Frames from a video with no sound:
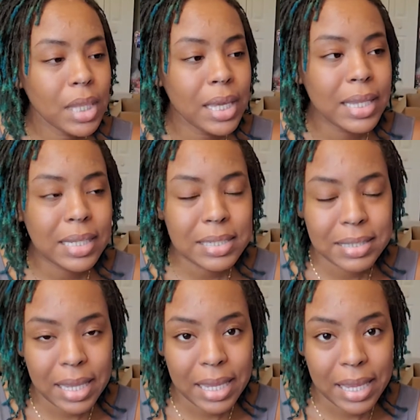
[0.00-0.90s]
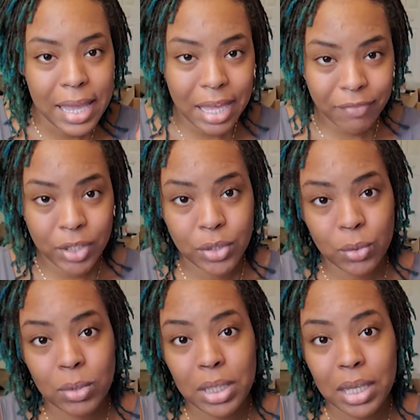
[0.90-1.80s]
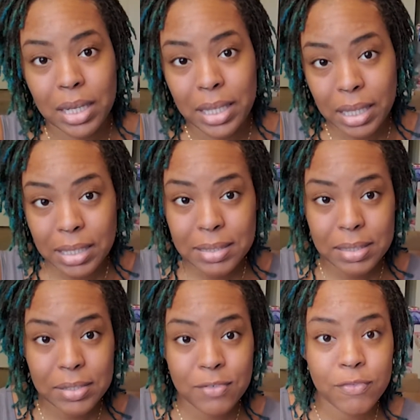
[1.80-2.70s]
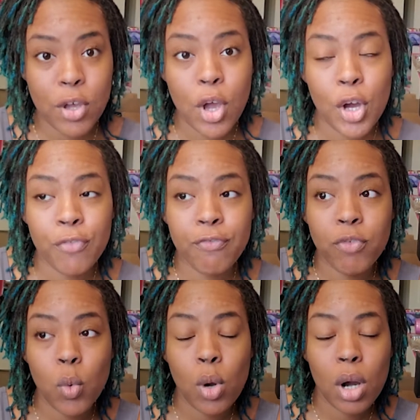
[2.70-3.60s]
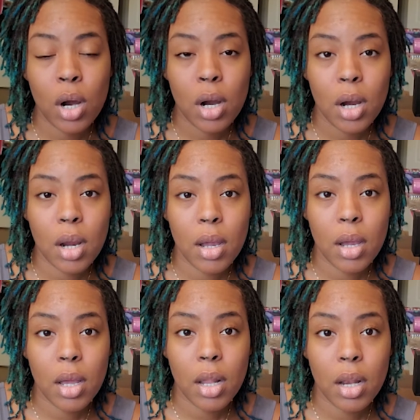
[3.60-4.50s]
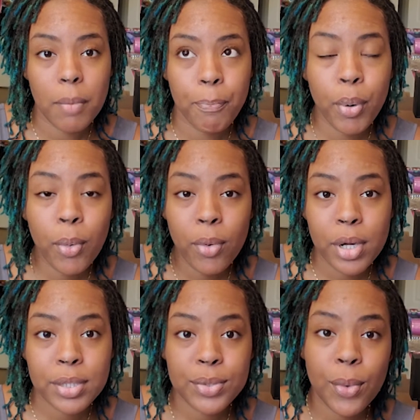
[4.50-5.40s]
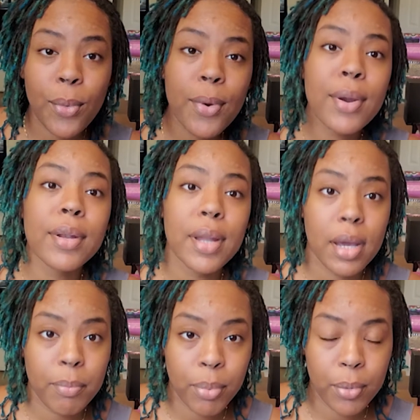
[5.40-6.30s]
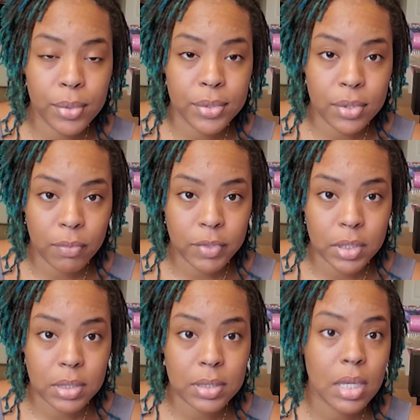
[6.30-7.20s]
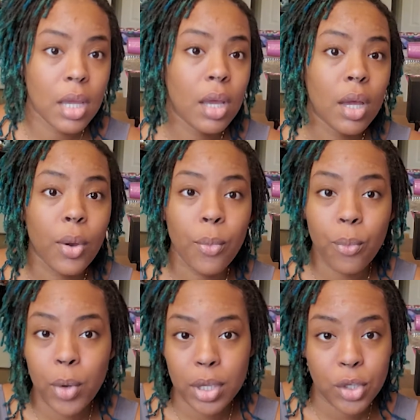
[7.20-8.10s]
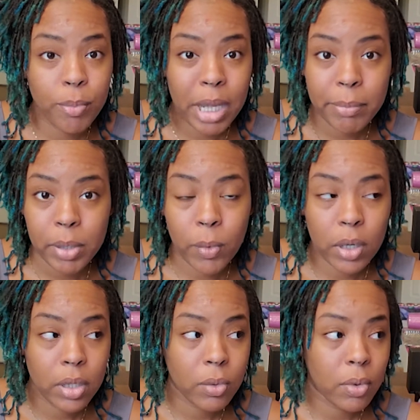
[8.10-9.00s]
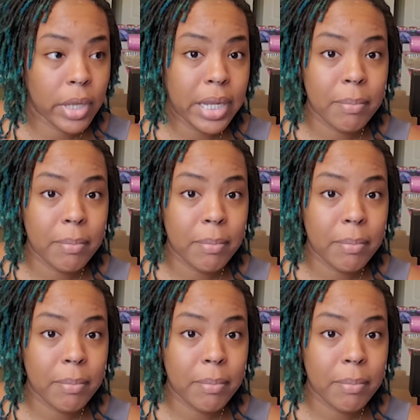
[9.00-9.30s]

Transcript: It is a heavy-duty adhesive for porous or non-porous surfaces. What you might be working on